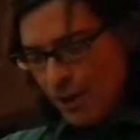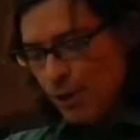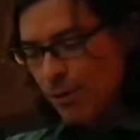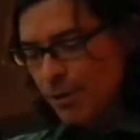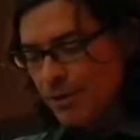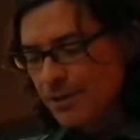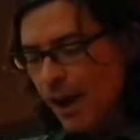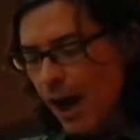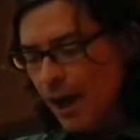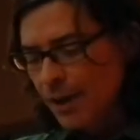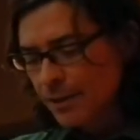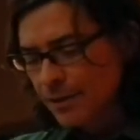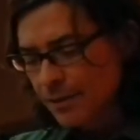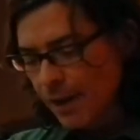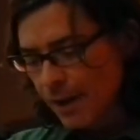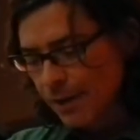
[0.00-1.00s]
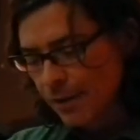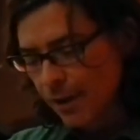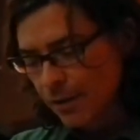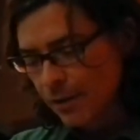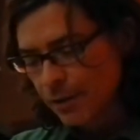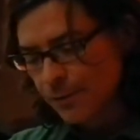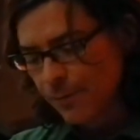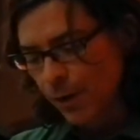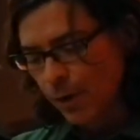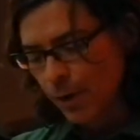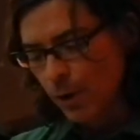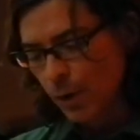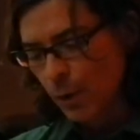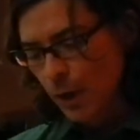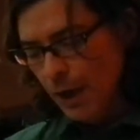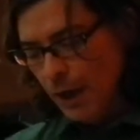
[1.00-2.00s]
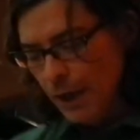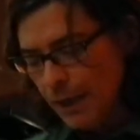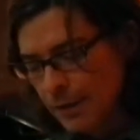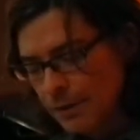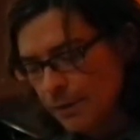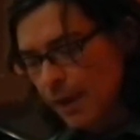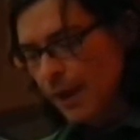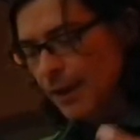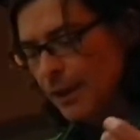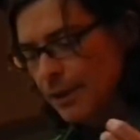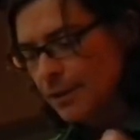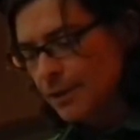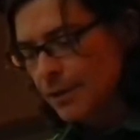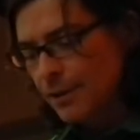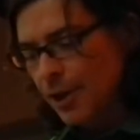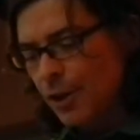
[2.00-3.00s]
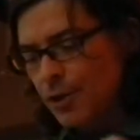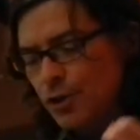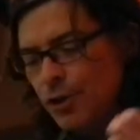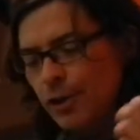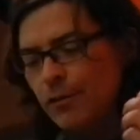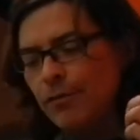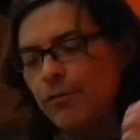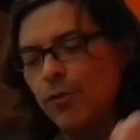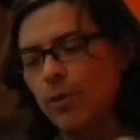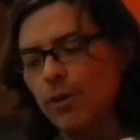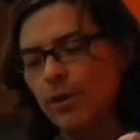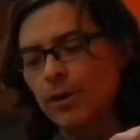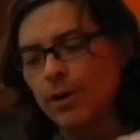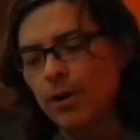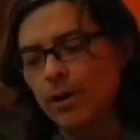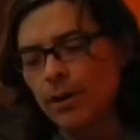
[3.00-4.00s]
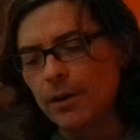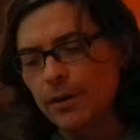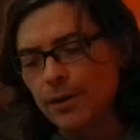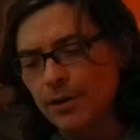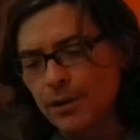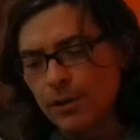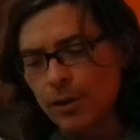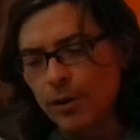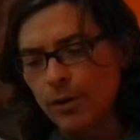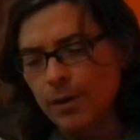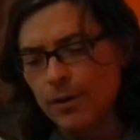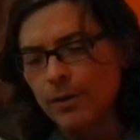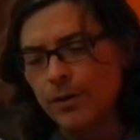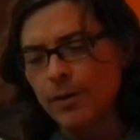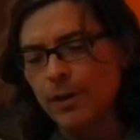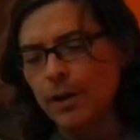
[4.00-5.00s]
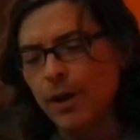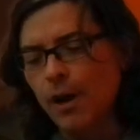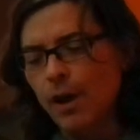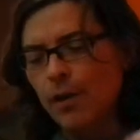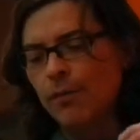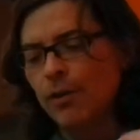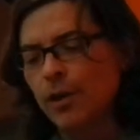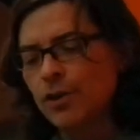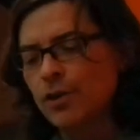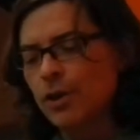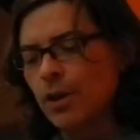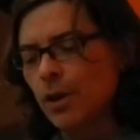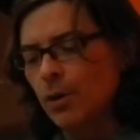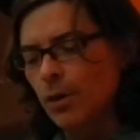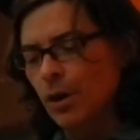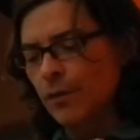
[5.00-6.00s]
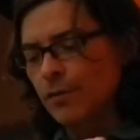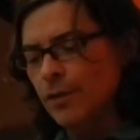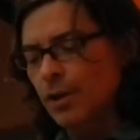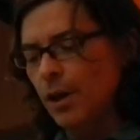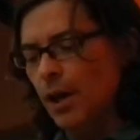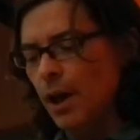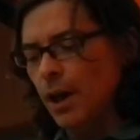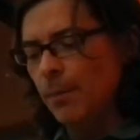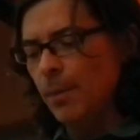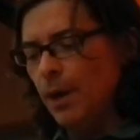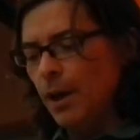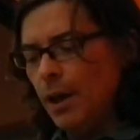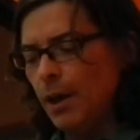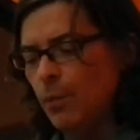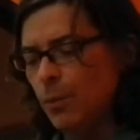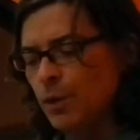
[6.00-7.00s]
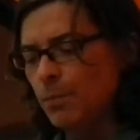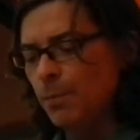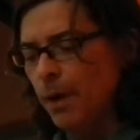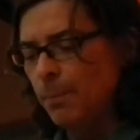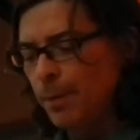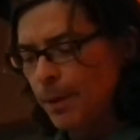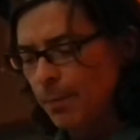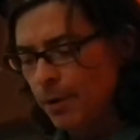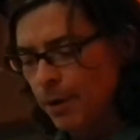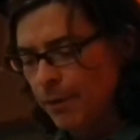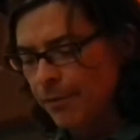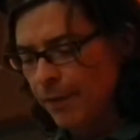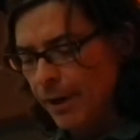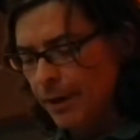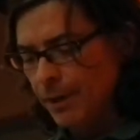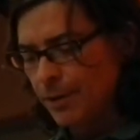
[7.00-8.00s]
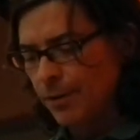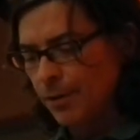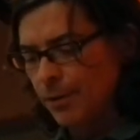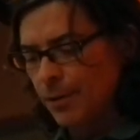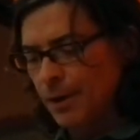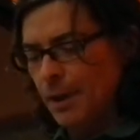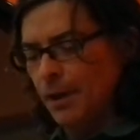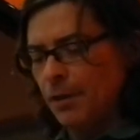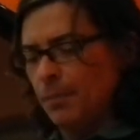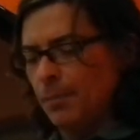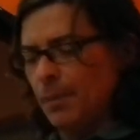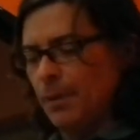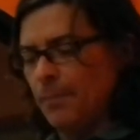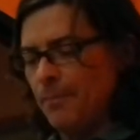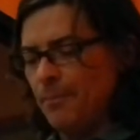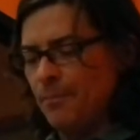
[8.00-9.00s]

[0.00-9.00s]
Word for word: To reside inside another's photo is like exchanging foreign currency for a joke of time in which my people have finally turned against me.